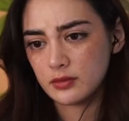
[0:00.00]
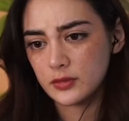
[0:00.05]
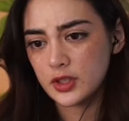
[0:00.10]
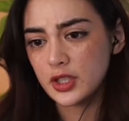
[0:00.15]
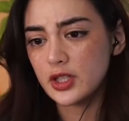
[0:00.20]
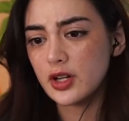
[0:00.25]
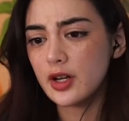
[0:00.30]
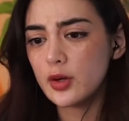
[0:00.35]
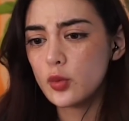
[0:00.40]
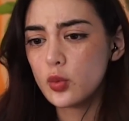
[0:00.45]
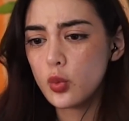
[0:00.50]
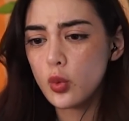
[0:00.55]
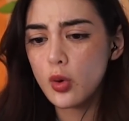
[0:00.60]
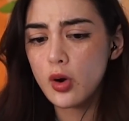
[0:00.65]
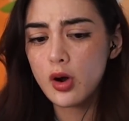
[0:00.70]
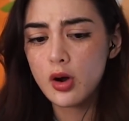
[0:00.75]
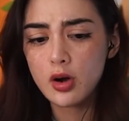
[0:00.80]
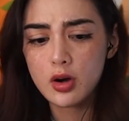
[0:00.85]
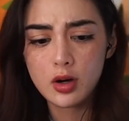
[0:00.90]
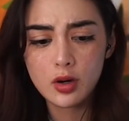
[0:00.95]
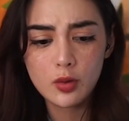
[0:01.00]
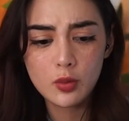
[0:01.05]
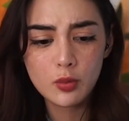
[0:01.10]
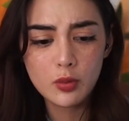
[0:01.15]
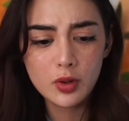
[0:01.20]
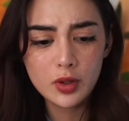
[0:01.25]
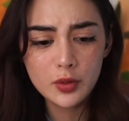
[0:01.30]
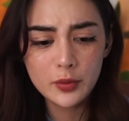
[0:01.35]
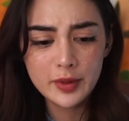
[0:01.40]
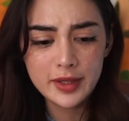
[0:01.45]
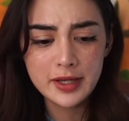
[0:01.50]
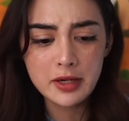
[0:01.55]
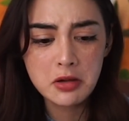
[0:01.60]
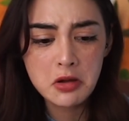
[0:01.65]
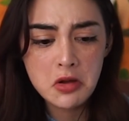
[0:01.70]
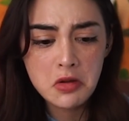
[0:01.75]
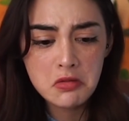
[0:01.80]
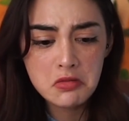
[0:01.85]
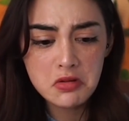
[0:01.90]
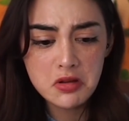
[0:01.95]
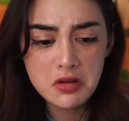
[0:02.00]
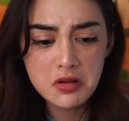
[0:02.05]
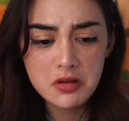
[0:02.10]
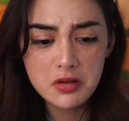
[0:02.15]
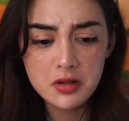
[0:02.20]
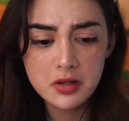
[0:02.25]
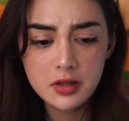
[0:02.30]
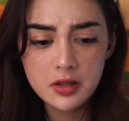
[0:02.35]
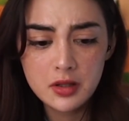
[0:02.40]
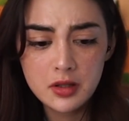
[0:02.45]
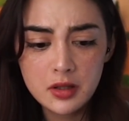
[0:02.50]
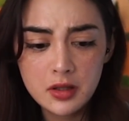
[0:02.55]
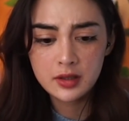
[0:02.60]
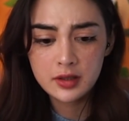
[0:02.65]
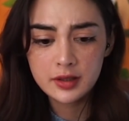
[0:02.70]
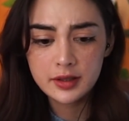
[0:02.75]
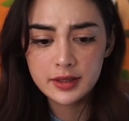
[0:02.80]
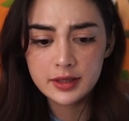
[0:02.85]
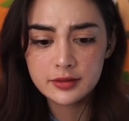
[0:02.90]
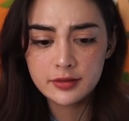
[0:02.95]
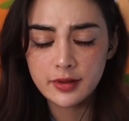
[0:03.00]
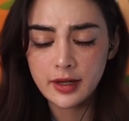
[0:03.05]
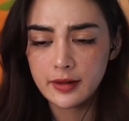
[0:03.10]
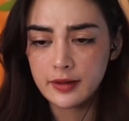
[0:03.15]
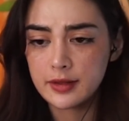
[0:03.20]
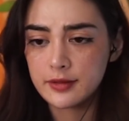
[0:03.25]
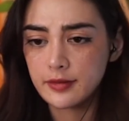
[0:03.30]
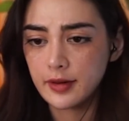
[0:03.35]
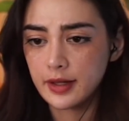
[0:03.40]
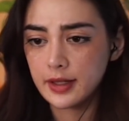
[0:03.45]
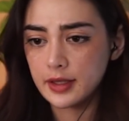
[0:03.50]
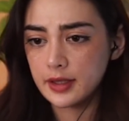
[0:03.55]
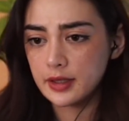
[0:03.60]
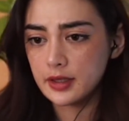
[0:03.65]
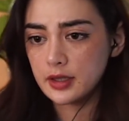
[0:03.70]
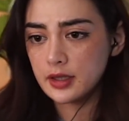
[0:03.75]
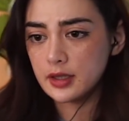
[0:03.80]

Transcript: Then I what? What are we? He's very vague.